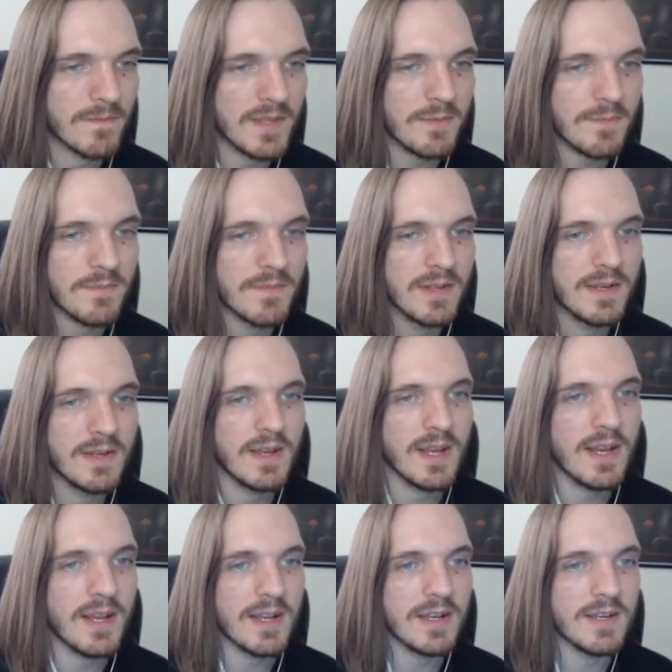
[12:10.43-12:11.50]
Yep.
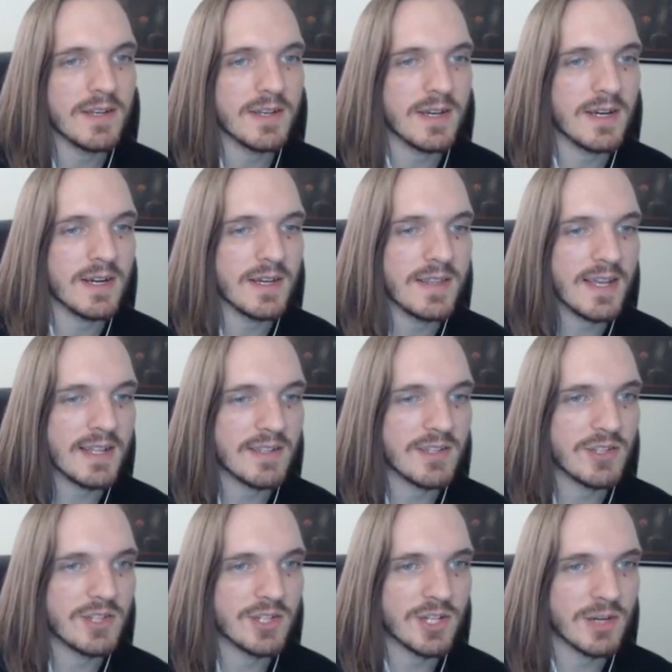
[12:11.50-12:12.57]
And that
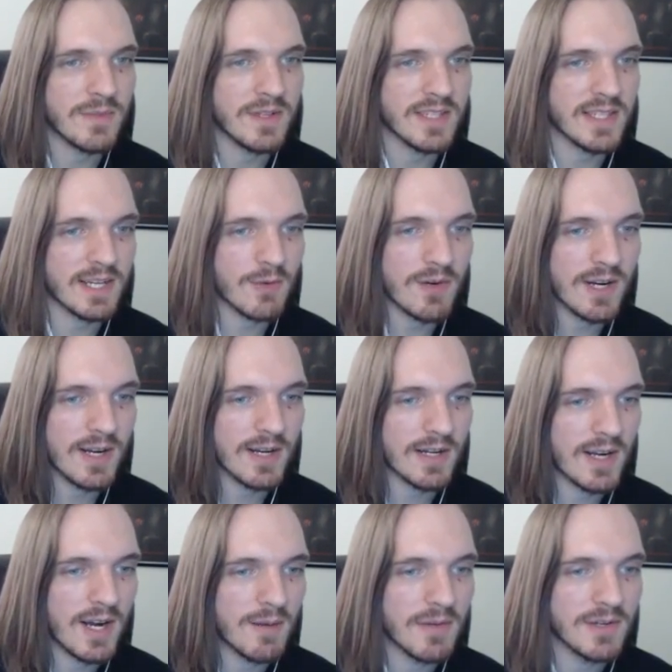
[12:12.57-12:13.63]
determines like what kind of
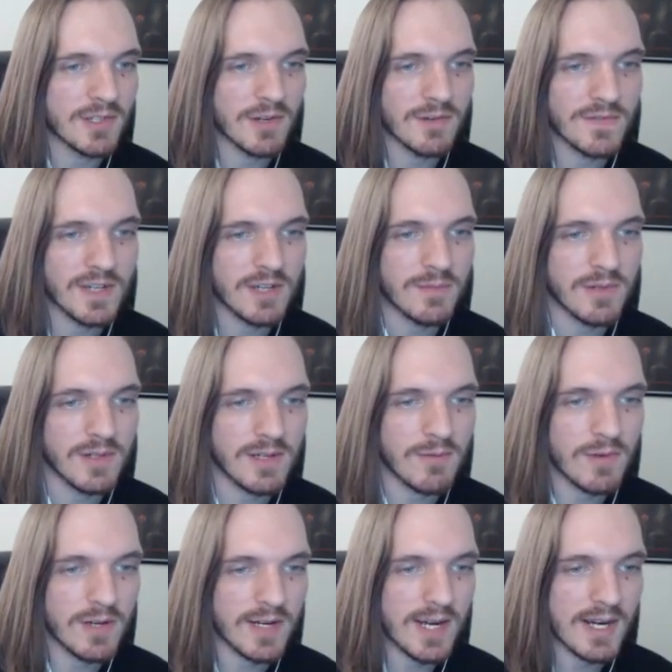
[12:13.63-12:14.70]
combos are available at
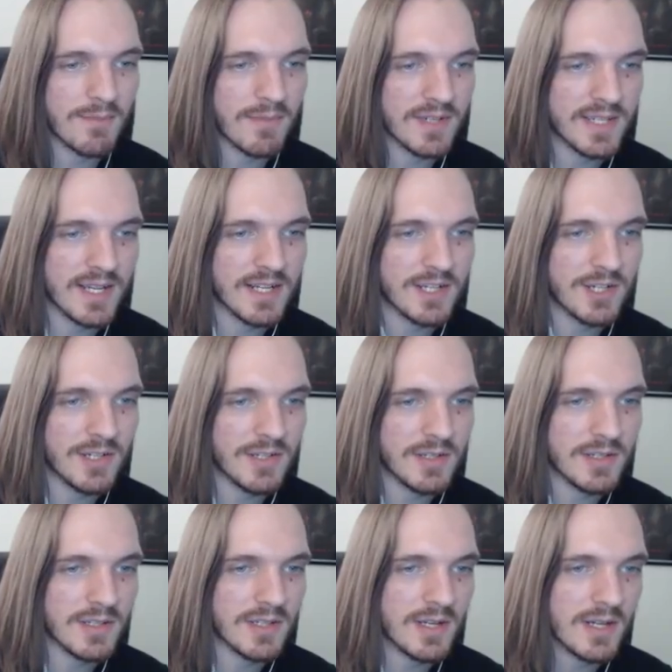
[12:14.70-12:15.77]
what kind of
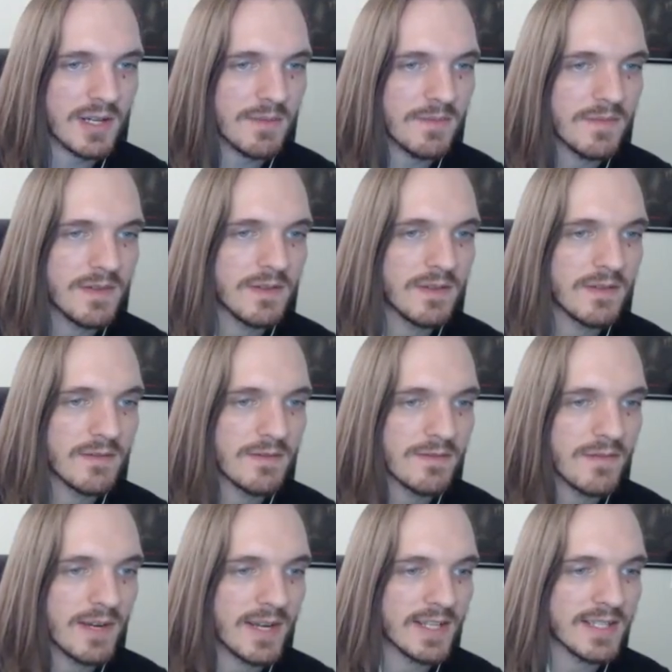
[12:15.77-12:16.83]
percentages.
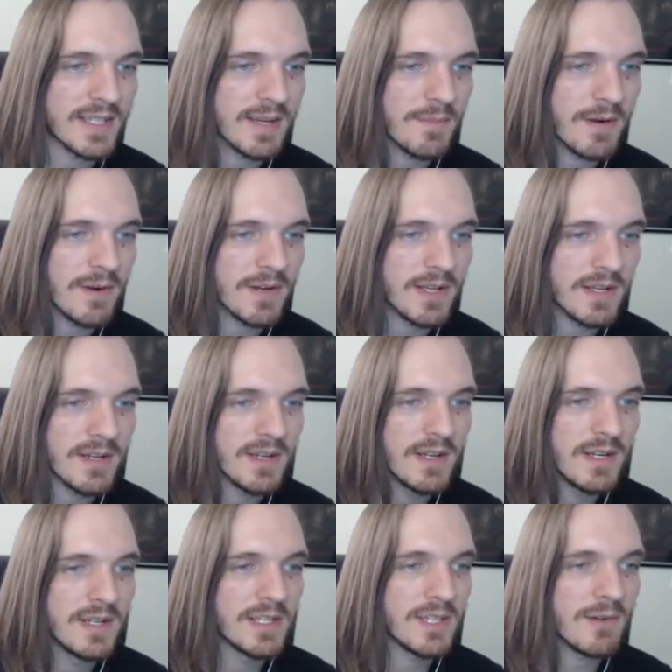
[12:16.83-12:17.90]
Against the opponent.
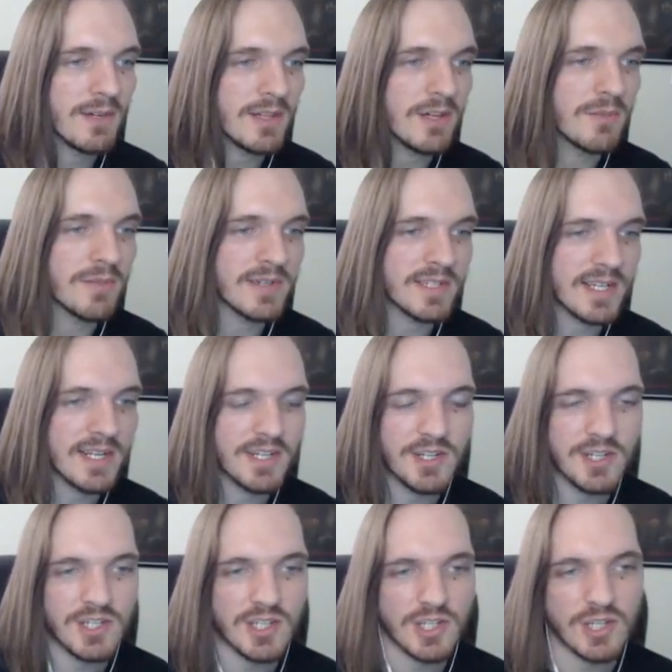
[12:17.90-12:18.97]
So at low
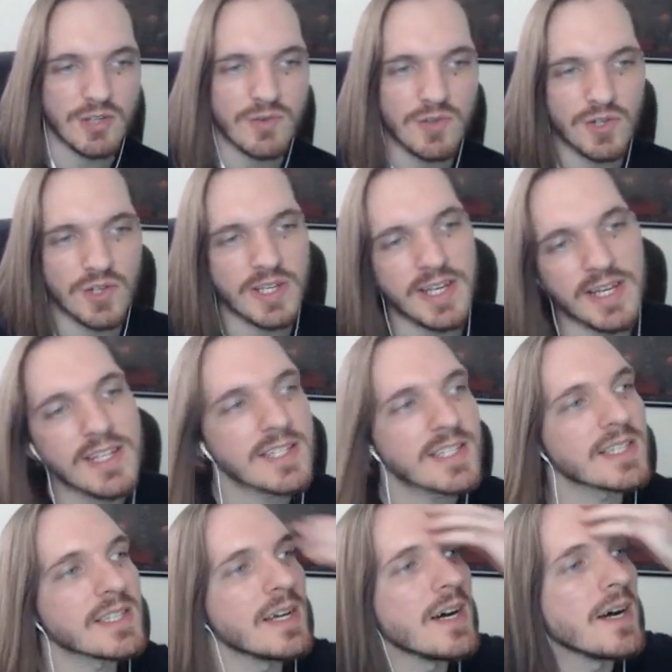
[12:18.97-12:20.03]
percentages, usually
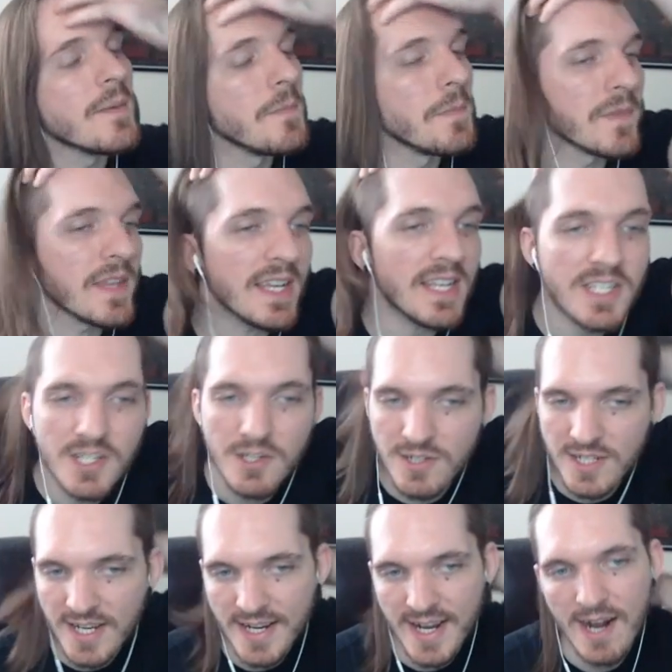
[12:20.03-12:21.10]
it's easier
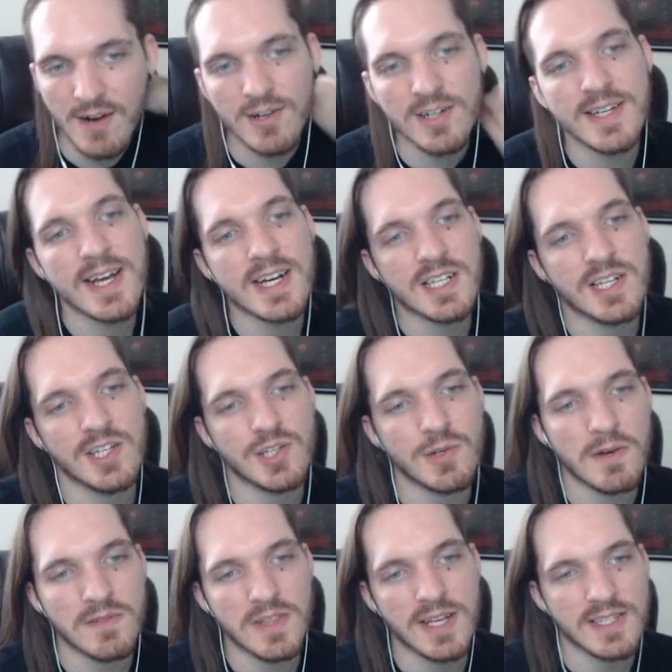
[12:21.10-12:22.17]
to get counterattacks because you
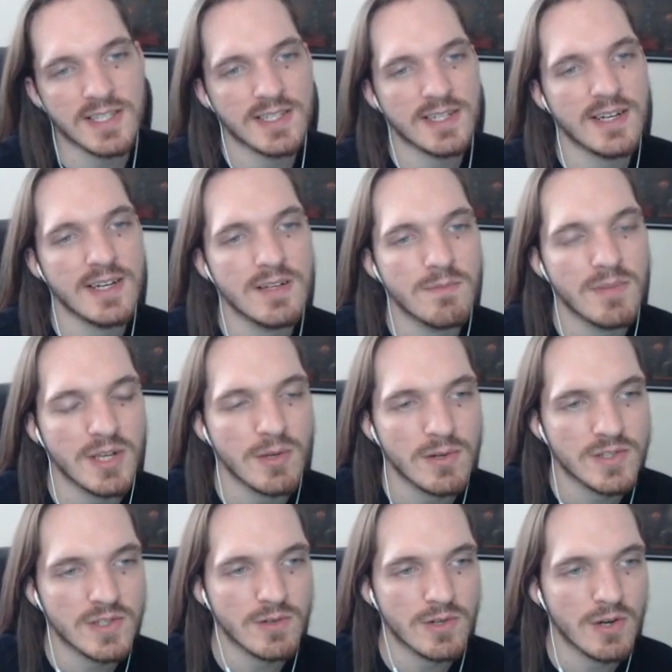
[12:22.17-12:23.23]
have less stun, but you
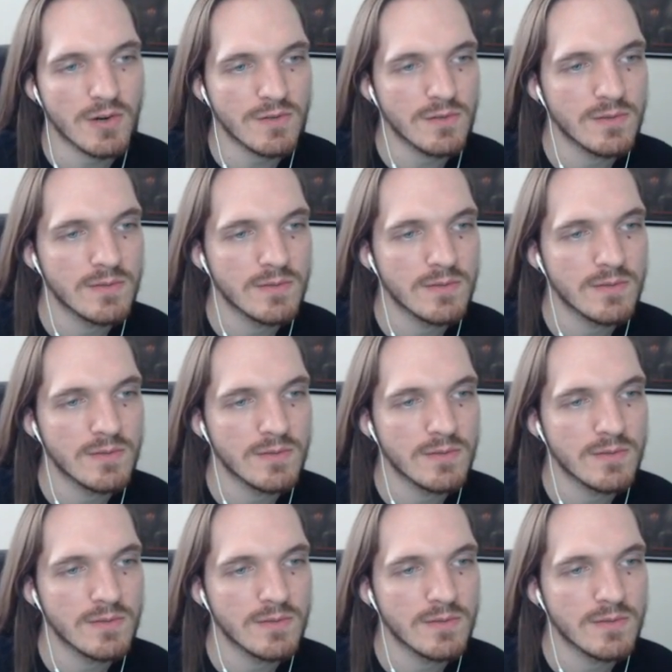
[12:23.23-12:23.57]
also go